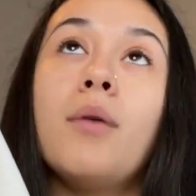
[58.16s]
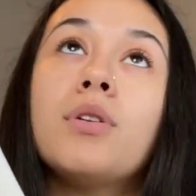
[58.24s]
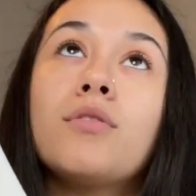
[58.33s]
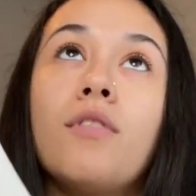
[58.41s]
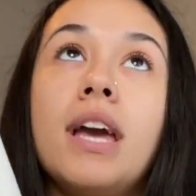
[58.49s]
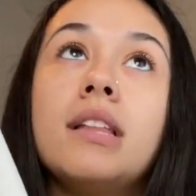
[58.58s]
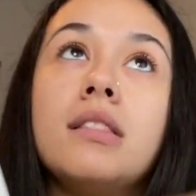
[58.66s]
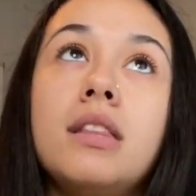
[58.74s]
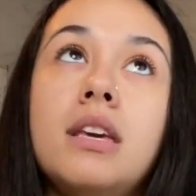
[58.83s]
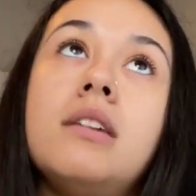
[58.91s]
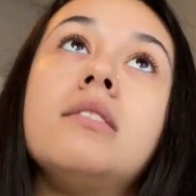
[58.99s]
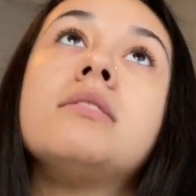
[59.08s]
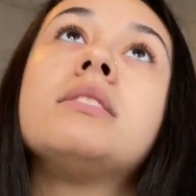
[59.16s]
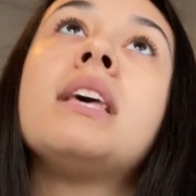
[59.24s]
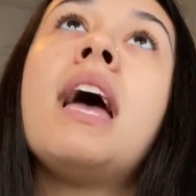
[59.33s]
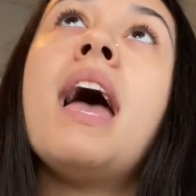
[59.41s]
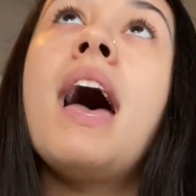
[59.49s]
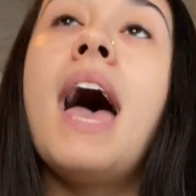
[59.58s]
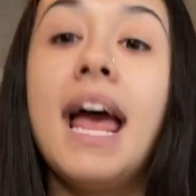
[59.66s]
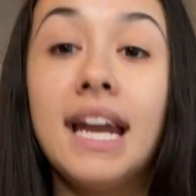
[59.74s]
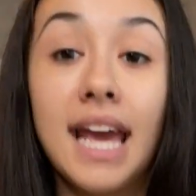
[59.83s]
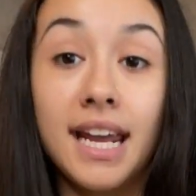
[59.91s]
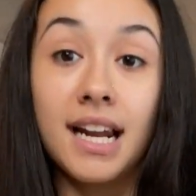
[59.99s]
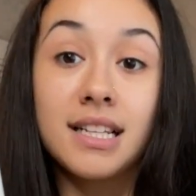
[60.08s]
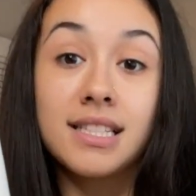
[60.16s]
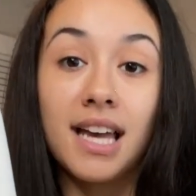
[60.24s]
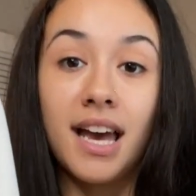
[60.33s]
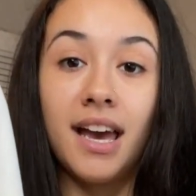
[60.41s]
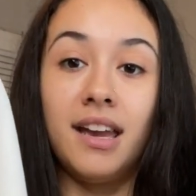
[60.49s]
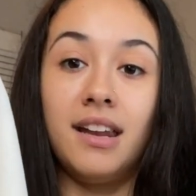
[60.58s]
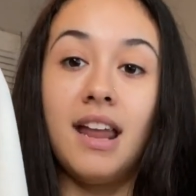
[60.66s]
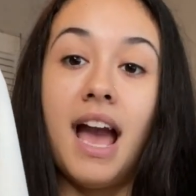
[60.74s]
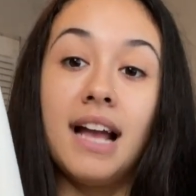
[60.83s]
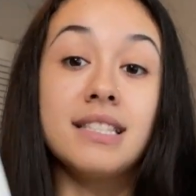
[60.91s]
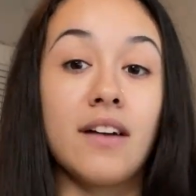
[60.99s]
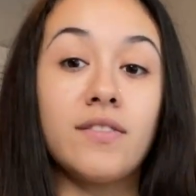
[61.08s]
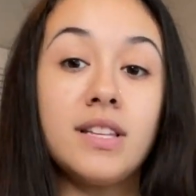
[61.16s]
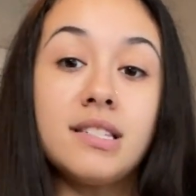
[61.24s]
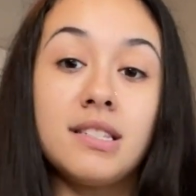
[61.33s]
would rate these an 8 out of 10. I definitely